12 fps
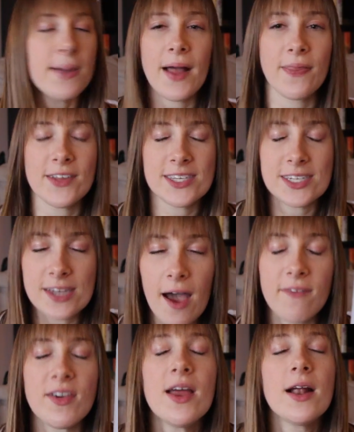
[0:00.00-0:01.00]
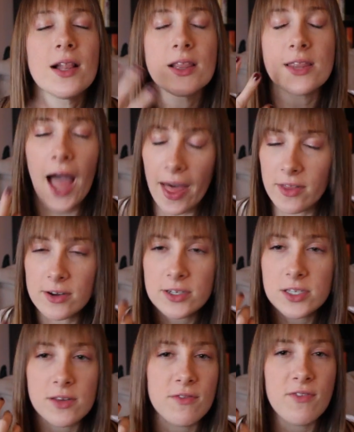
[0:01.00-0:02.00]
But this stuff
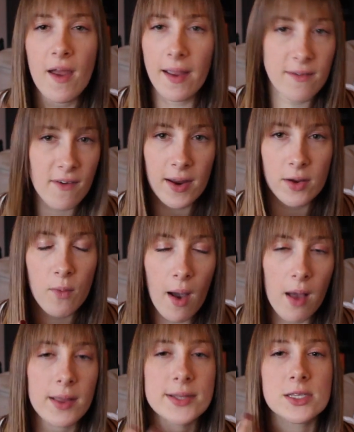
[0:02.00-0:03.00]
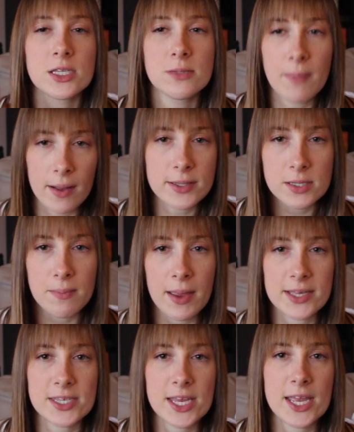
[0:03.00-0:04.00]
lathers very, very well. It smells
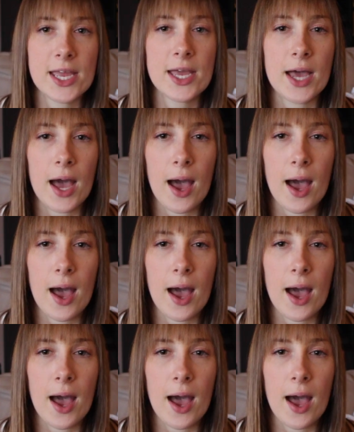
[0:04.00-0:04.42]
amazing.